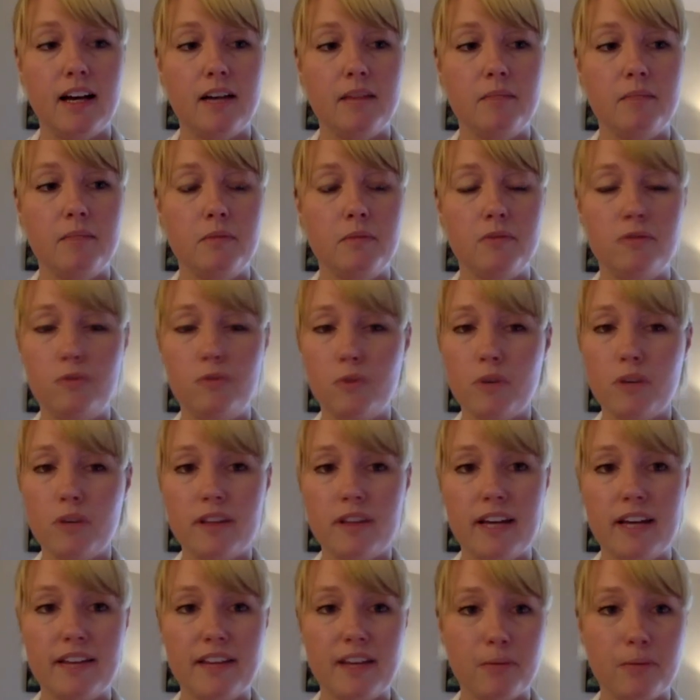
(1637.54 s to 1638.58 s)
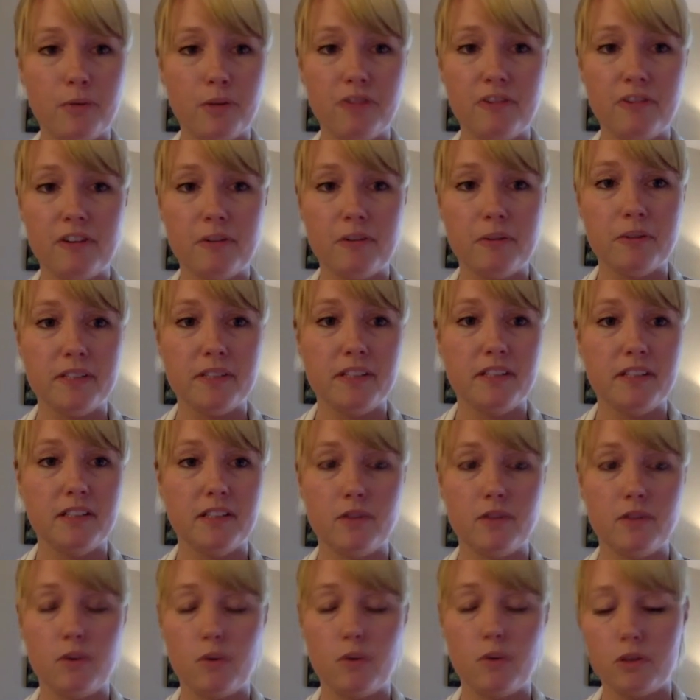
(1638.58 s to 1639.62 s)
Before that, that prerequisite is,
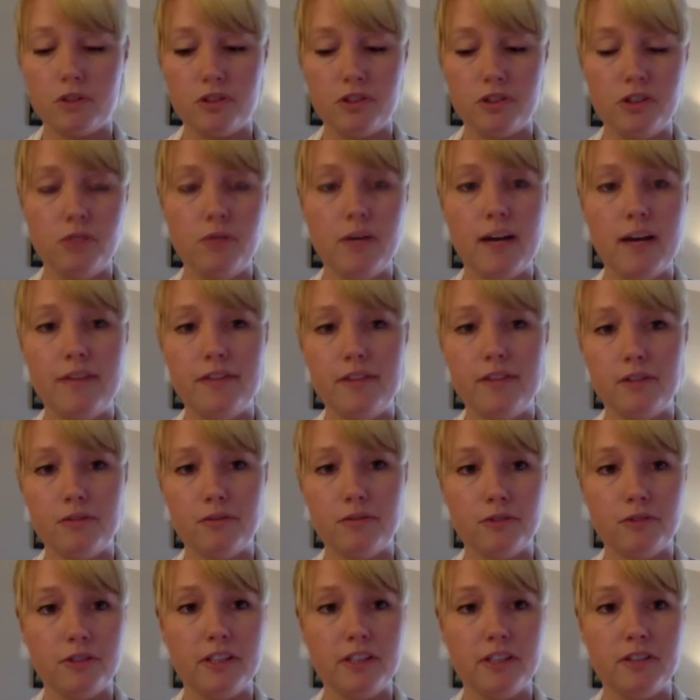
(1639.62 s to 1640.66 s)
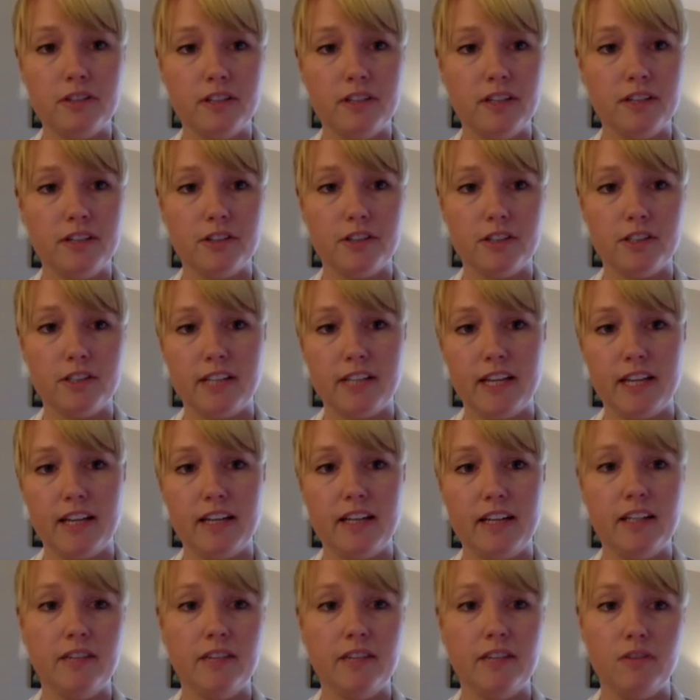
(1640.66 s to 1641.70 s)
of course, you having a really good
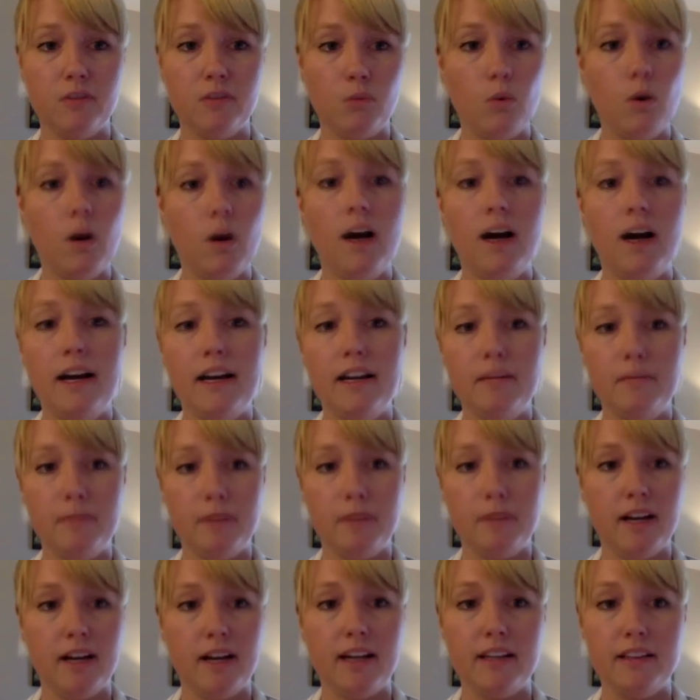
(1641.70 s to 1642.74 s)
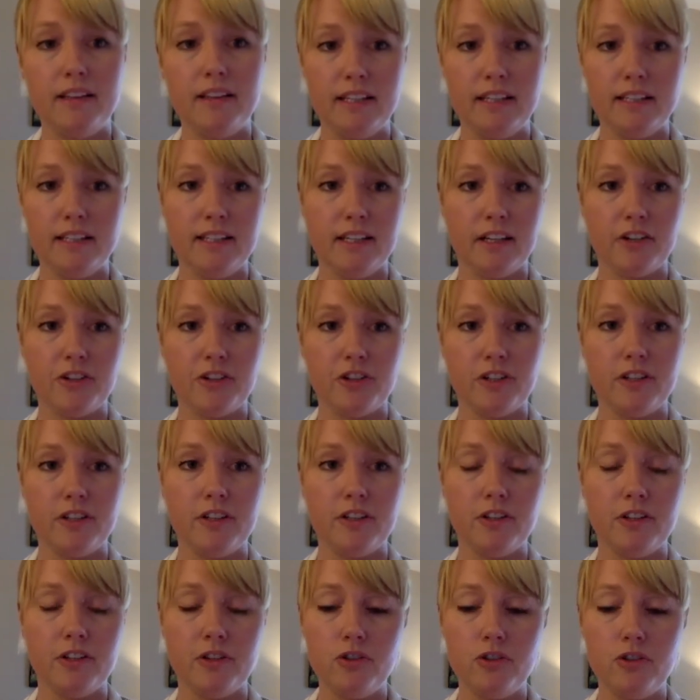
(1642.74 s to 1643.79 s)
understanding of the why behind the addiction,
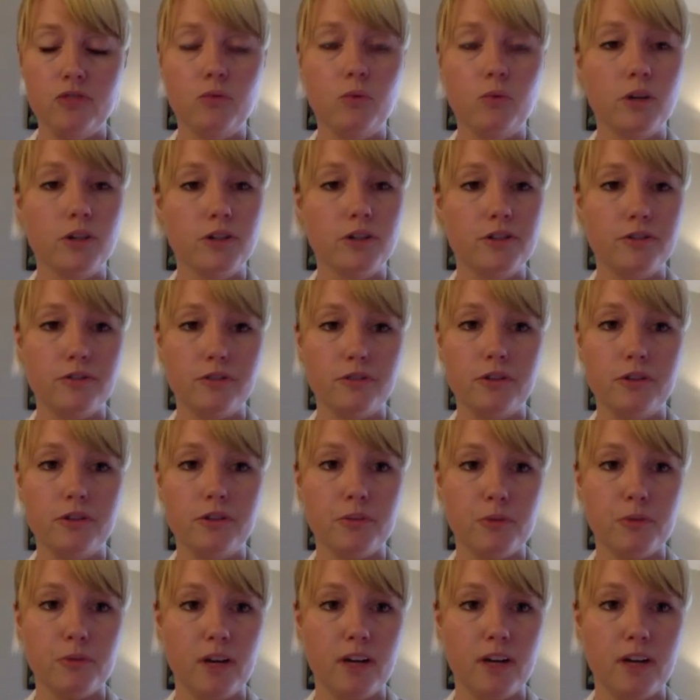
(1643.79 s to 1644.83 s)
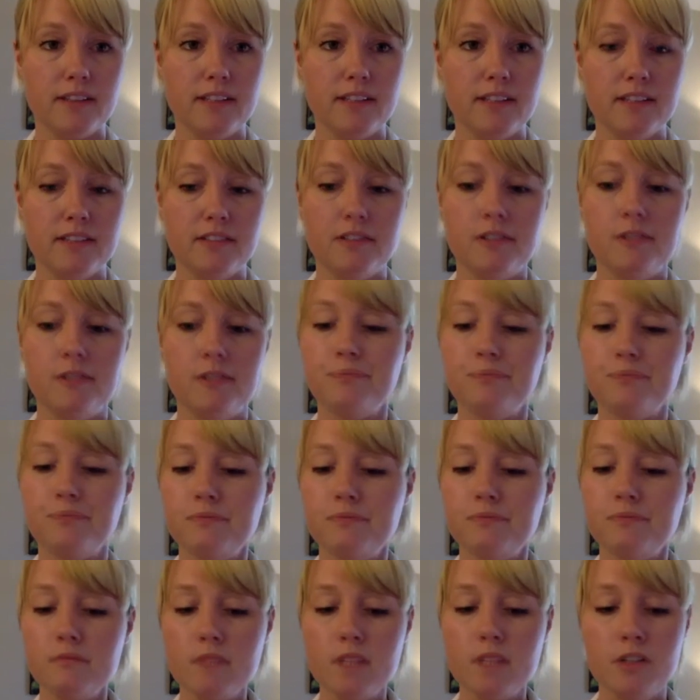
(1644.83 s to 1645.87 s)
that you've worked through your process.
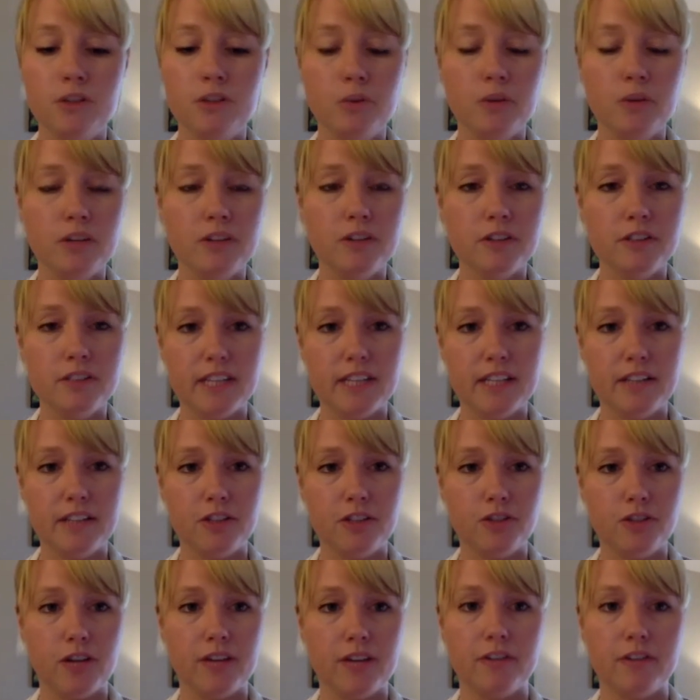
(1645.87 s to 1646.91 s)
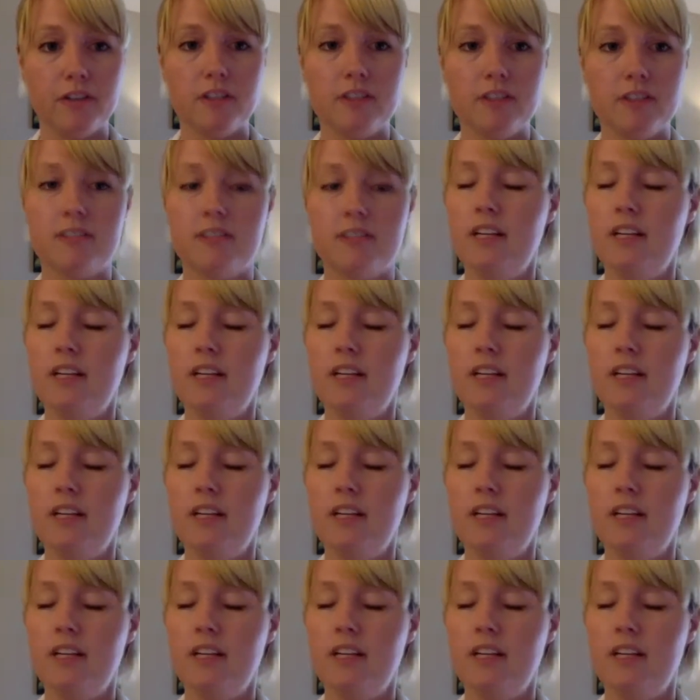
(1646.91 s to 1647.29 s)
You understand the drivers.